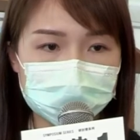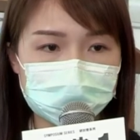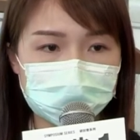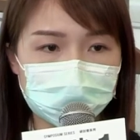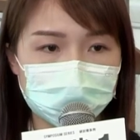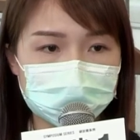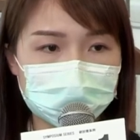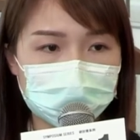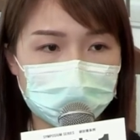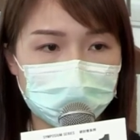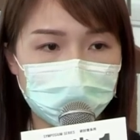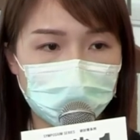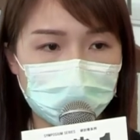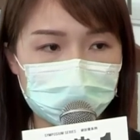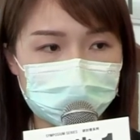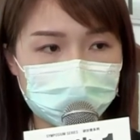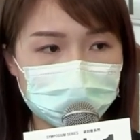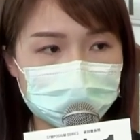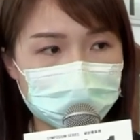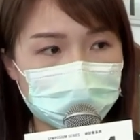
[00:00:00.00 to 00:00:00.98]
So st
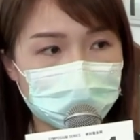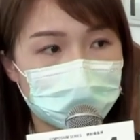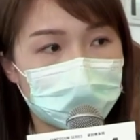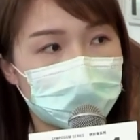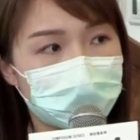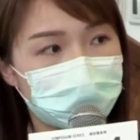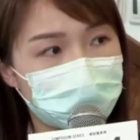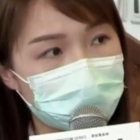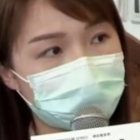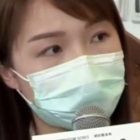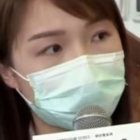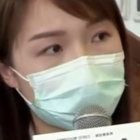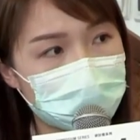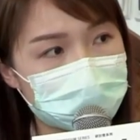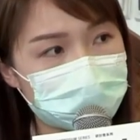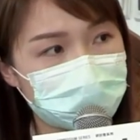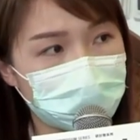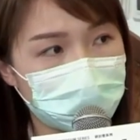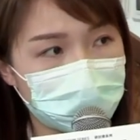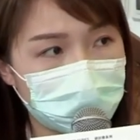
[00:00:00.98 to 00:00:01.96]
st
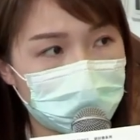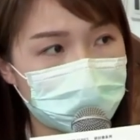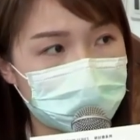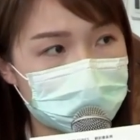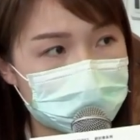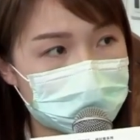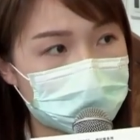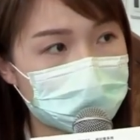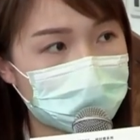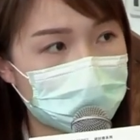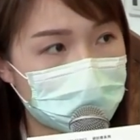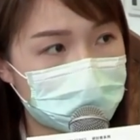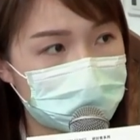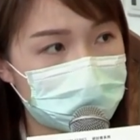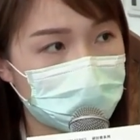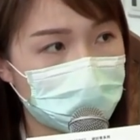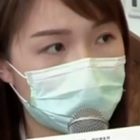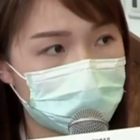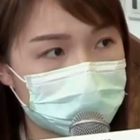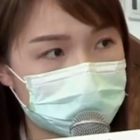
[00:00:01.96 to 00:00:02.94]

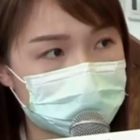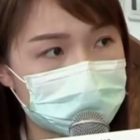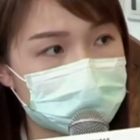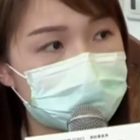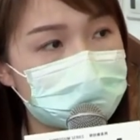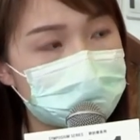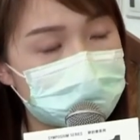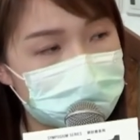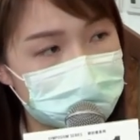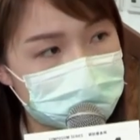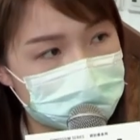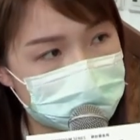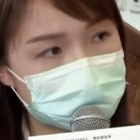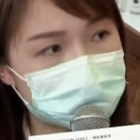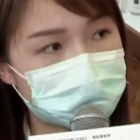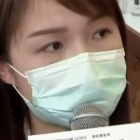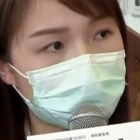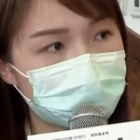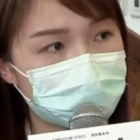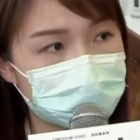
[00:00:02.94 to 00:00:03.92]
students who have learned
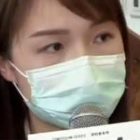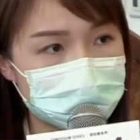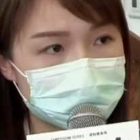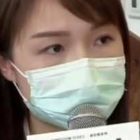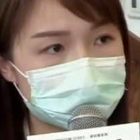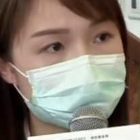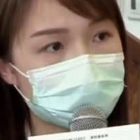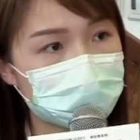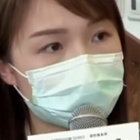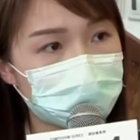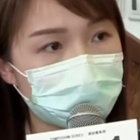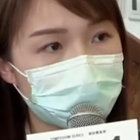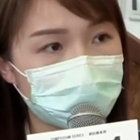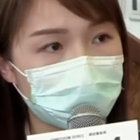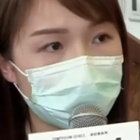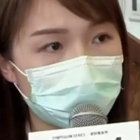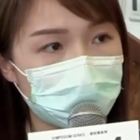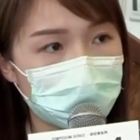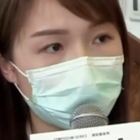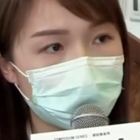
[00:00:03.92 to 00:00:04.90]
uh,
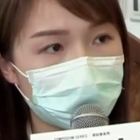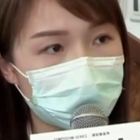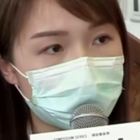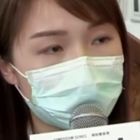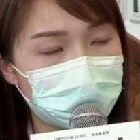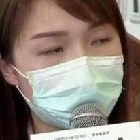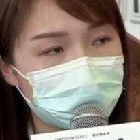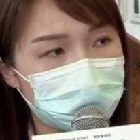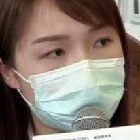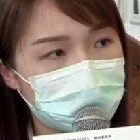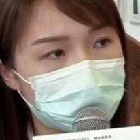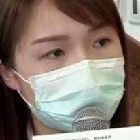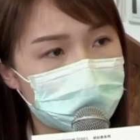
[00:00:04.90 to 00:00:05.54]
faster could